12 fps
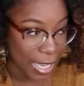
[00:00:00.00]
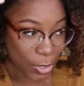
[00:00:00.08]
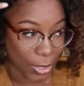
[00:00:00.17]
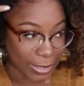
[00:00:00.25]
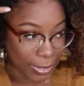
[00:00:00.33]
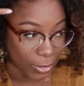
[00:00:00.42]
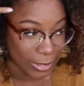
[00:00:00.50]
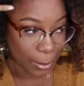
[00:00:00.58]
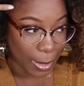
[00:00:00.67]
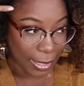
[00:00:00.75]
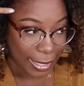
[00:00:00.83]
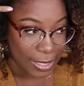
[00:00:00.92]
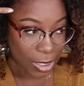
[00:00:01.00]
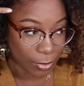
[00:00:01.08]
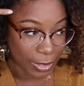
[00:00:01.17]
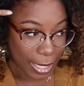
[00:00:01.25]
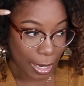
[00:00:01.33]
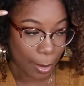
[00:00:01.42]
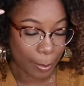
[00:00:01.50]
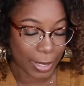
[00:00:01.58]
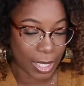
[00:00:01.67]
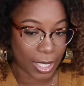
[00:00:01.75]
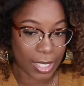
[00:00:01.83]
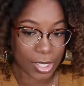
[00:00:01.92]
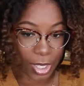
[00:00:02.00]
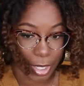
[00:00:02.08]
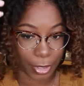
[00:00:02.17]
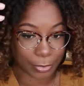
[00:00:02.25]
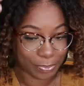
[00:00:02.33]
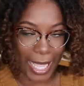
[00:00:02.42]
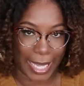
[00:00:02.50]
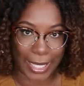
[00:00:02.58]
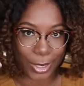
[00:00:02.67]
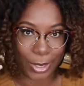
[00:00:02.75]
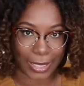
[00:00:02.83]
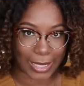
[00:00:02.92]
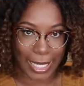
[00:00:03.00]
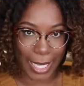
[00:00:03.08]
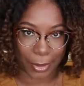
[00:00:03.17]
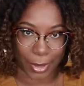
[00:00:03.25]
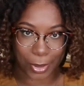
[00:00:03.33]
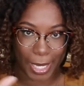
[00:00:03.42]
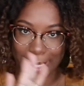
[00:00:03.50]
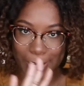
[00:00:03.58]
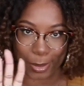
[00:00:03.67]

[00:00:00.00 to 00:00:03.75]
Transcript: You can still see my lace over there because, you know, I ain't glue nothing down, okay?